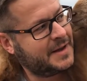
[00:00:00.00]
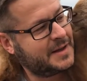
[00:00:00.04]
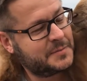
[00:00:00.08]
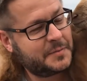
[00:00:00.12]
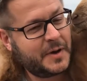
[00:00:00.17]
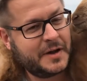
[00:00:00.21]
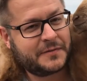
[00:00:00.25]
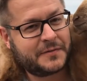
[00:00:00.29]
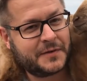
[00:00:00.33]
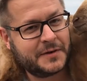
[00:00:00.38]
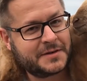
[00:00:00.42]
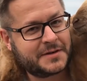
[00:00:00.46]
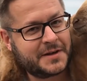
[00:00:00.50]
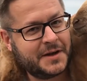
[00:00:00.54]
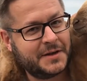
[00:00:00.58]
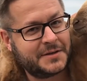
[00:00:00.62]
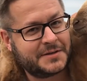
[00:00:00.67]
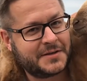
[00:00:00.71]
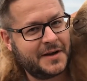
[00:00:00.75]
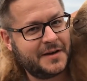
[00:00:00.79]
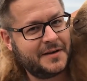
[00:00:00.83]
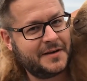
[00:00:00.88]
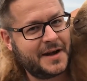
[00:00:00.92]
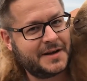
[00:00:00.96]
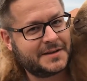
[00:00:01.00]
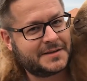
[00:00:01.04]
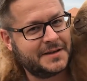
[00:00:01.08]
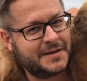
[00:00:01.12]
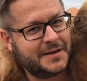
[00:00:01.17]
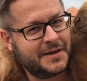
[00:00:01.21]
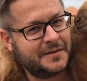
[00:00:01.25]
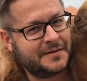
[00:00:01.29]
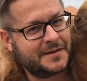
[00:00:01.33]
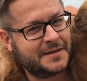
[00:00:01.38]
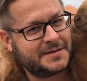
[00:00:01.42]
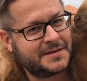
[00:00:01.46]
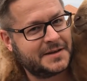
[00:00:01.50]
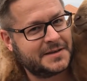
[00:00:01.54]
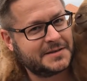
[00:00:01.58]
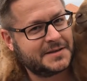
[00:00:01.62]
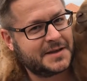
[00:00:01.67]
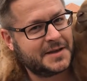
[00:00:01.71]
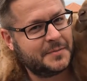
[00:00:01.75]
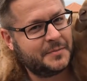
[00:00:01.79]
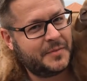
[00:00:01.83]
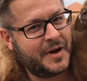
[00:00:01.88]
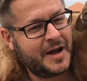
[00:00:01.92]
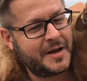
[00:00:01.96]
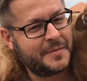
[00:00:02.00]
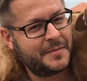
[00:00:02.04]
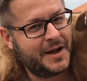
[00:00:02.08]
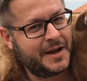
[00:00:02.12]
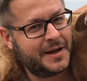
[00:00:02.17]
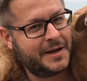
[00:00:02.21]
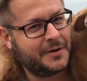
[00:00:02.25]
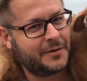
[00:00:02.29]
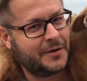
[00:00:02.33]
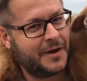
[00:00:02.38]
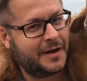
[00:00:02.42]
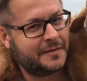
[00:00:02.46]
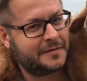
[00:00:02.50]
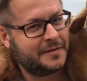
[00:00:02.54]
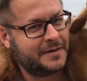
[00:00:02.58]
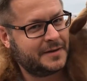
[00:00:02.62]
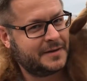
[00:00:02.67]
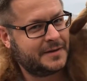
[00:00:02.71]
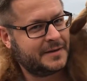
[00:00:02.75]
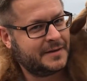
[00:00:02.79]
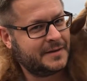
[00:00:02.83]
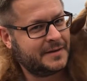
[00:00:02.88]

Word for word: It's my first goat, so I don't actually know if this thing's gonna bite my ear off.